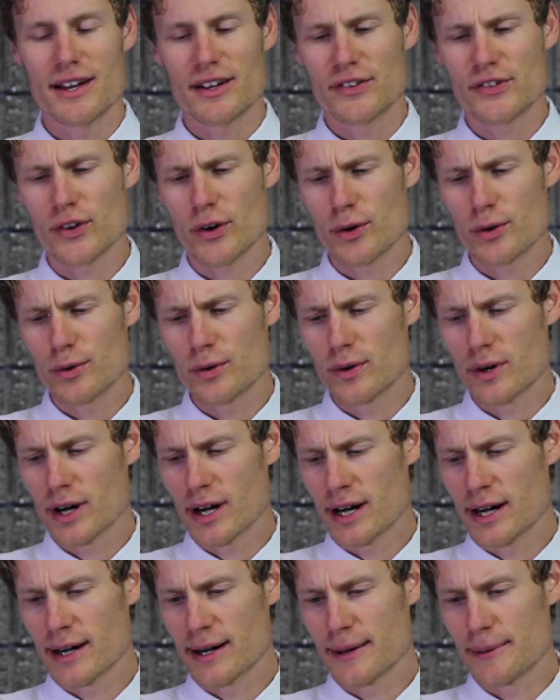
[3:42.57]
So
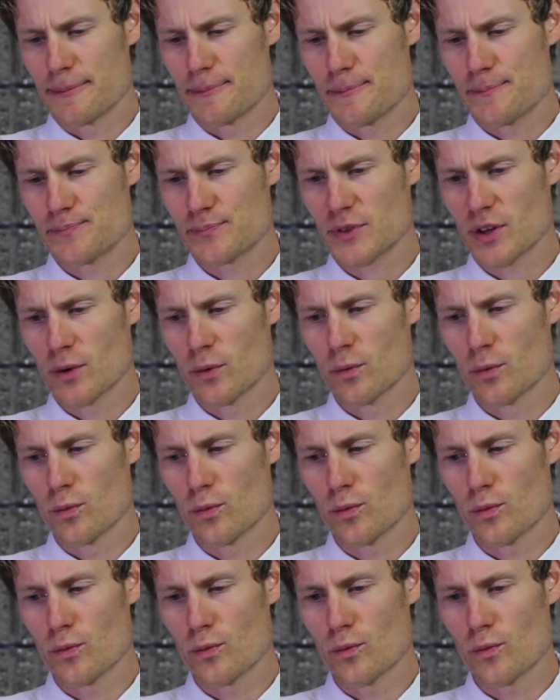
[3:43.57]
um,
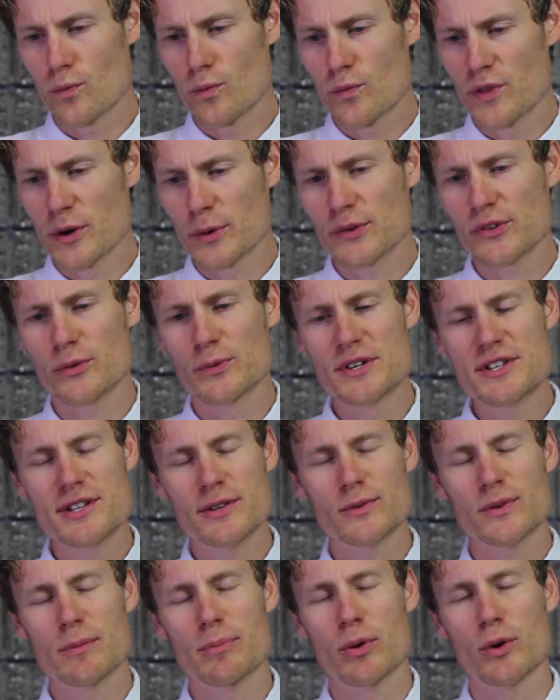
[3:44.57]
there was a
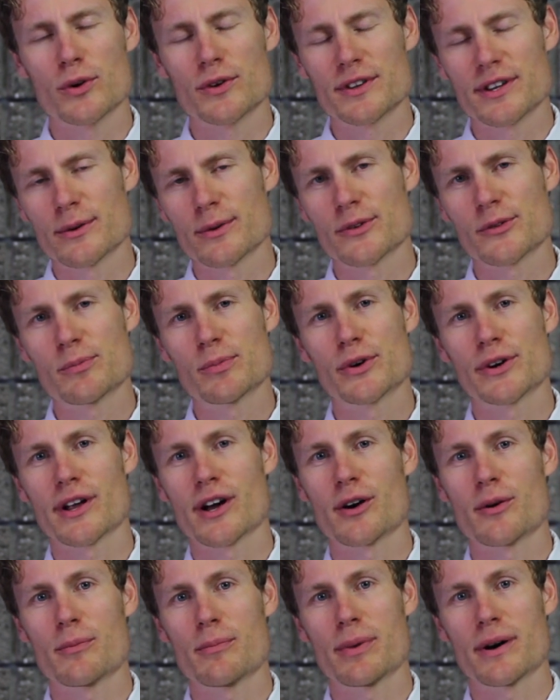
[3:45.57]
recent report that was put
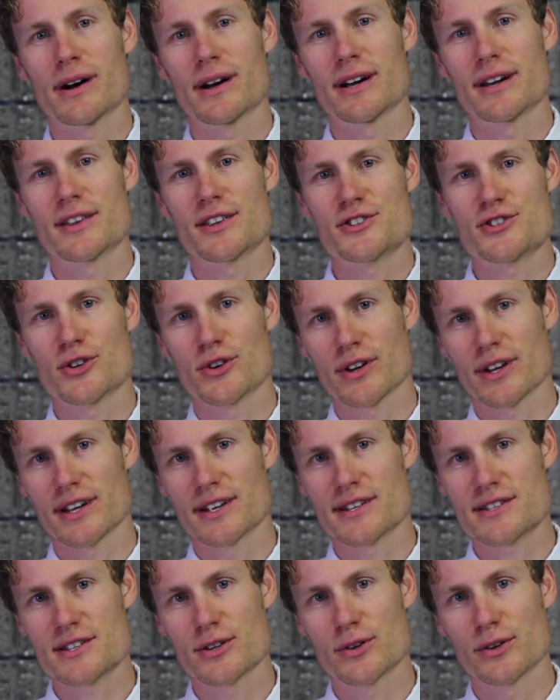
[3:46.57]
out by the Joan
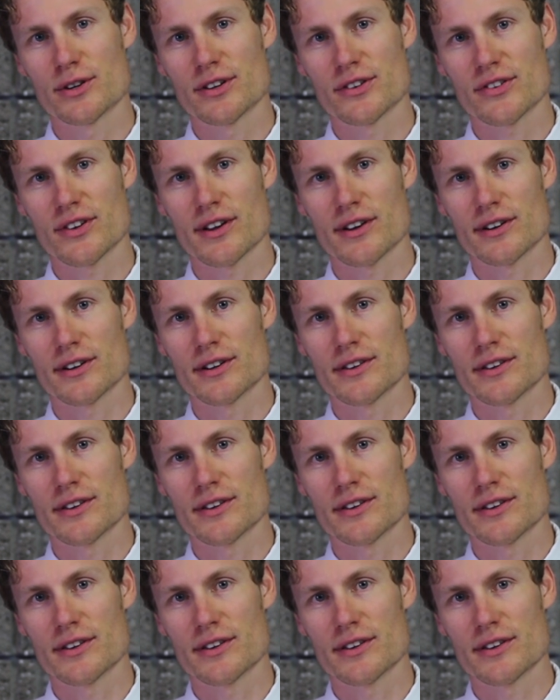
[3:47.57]
Ganz Cooney Center,